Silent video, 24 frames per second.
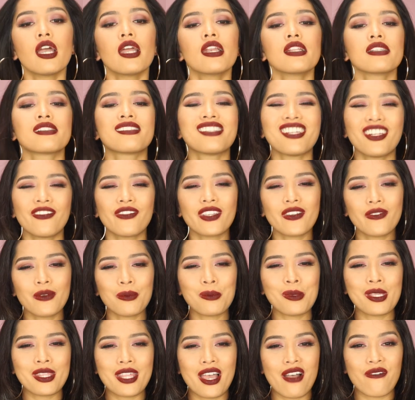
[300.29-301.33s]
And instead of
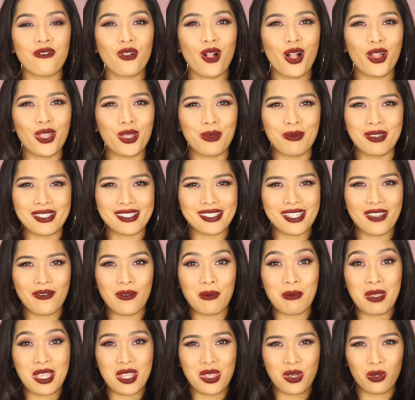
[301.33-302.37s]
giving me that volume, it's
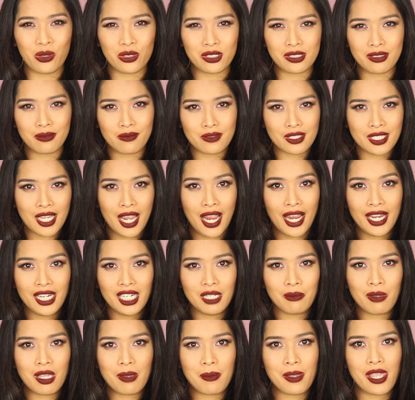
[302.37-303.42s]
giving me those
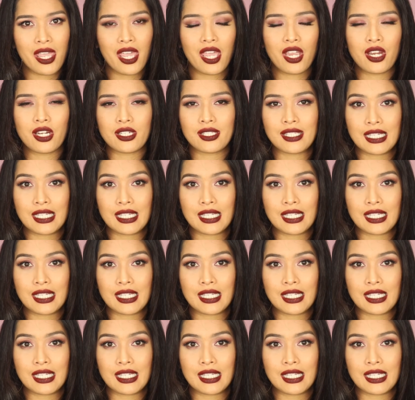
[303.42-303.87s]
tiny baby hairs